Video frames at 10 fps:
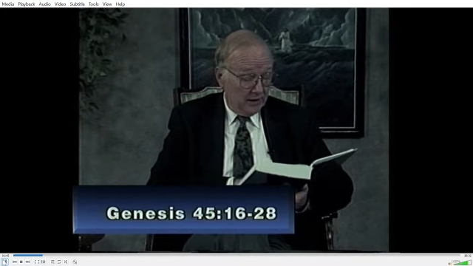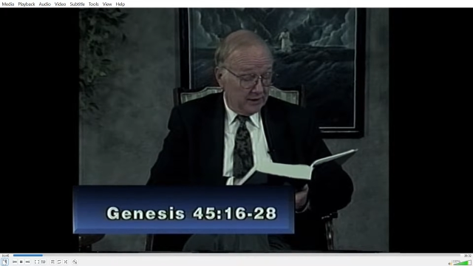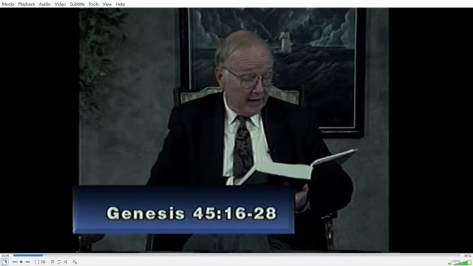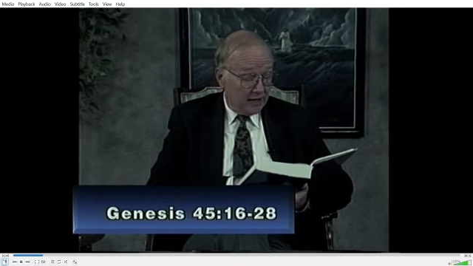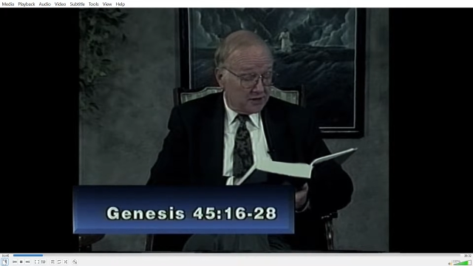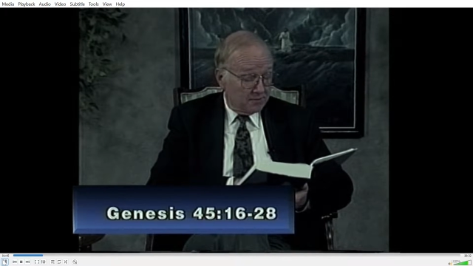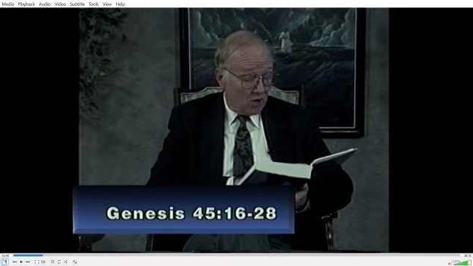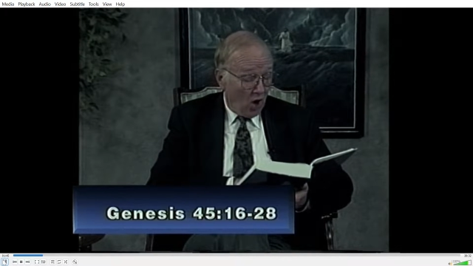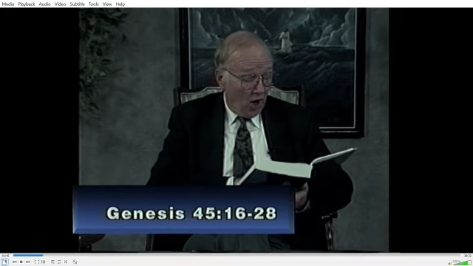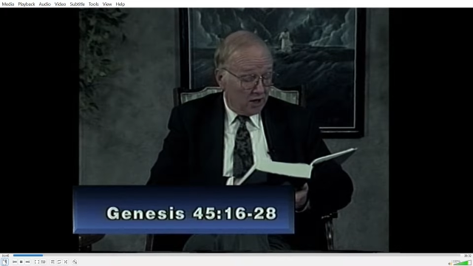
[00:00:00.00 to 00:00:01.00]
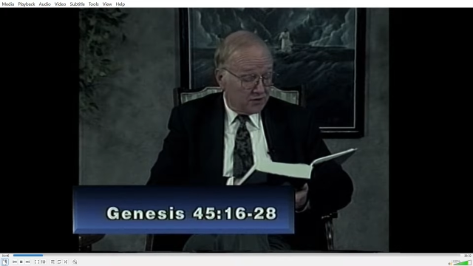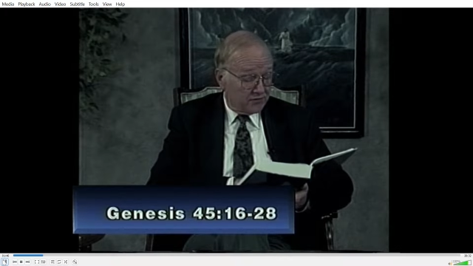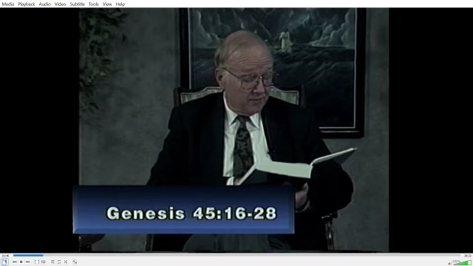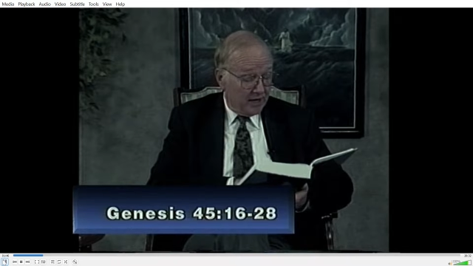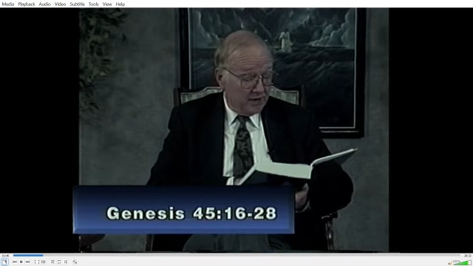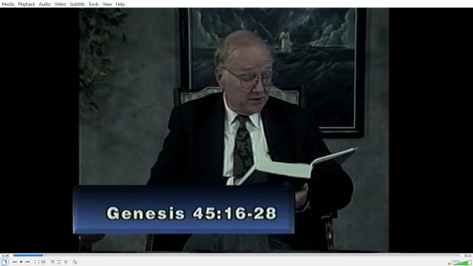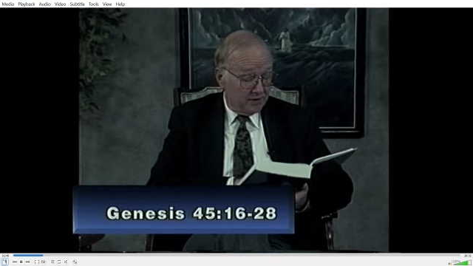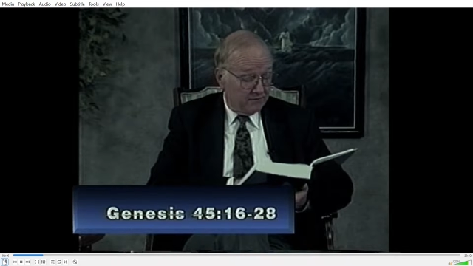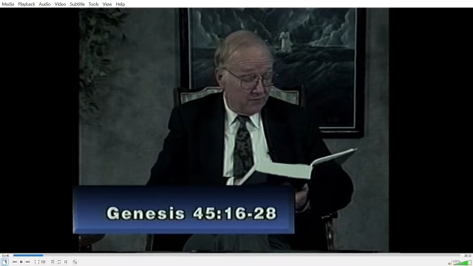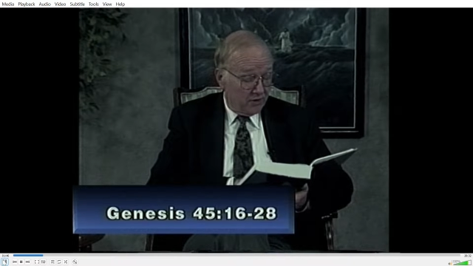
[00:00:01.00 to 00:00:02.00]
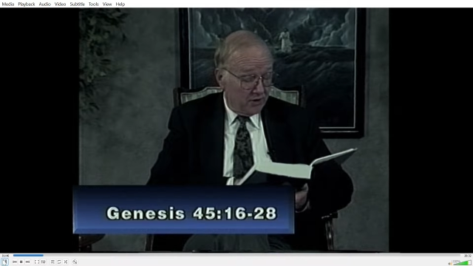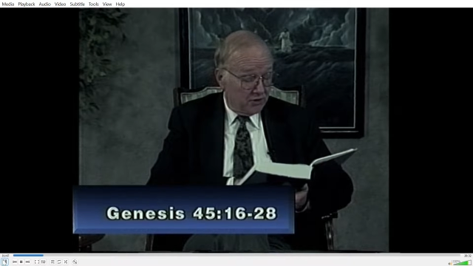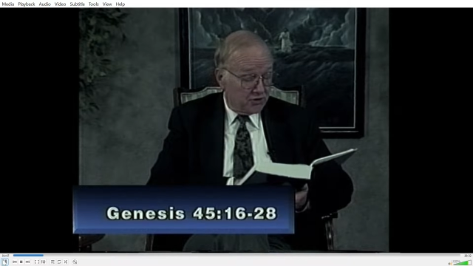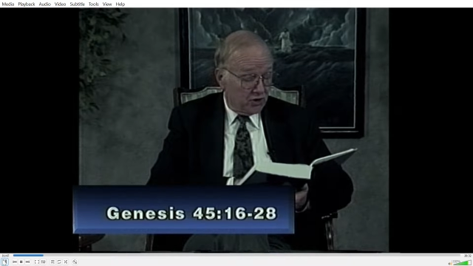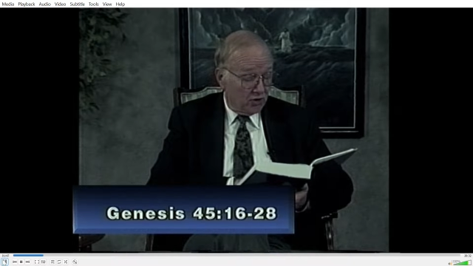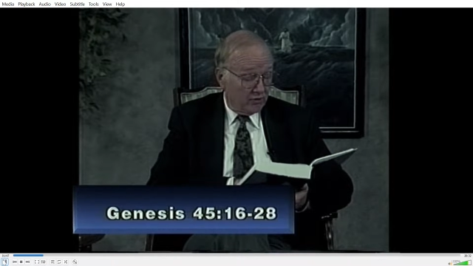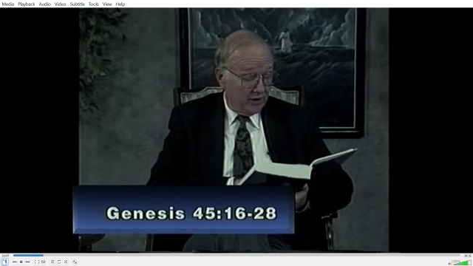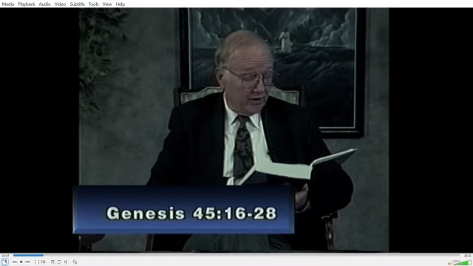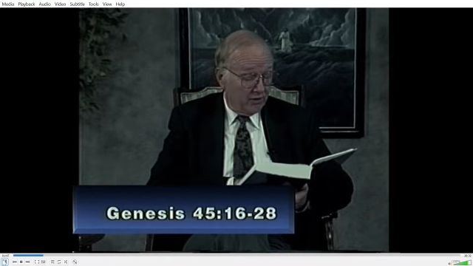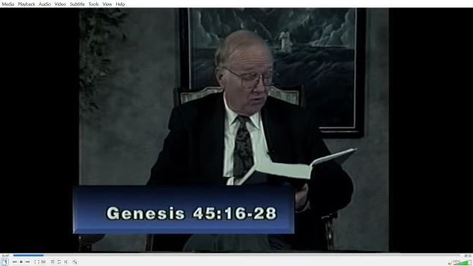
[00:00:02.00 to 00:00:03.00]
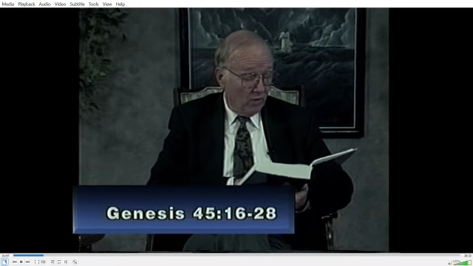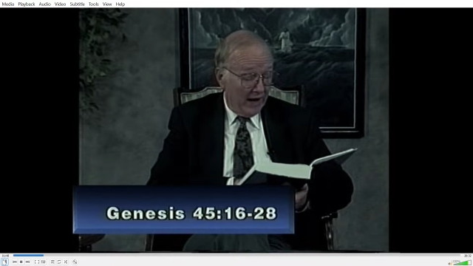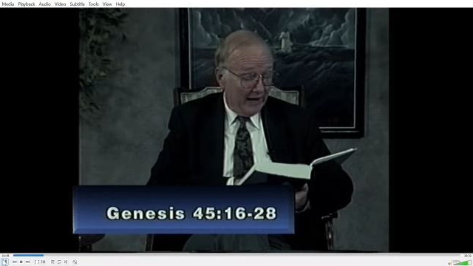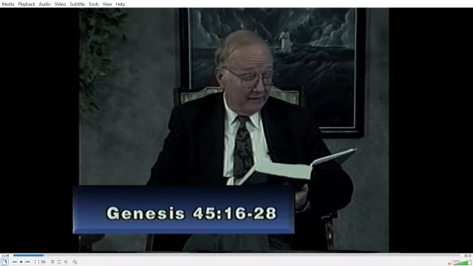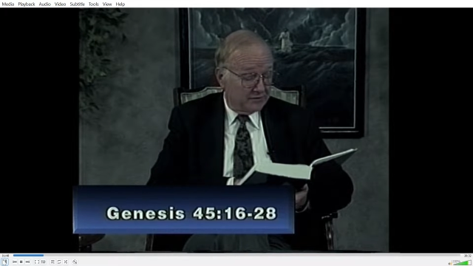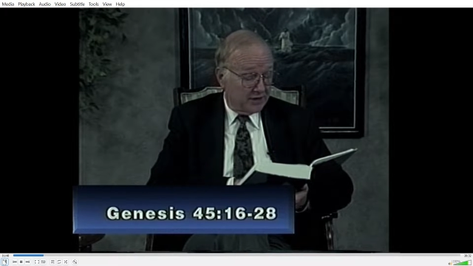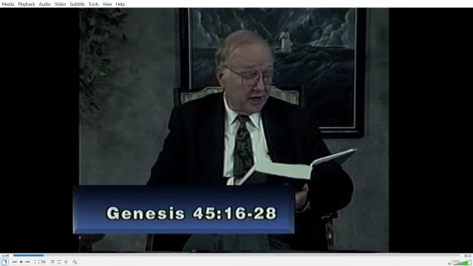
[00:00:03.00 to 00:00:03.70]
Take some carts from Egypt for your children and your wives,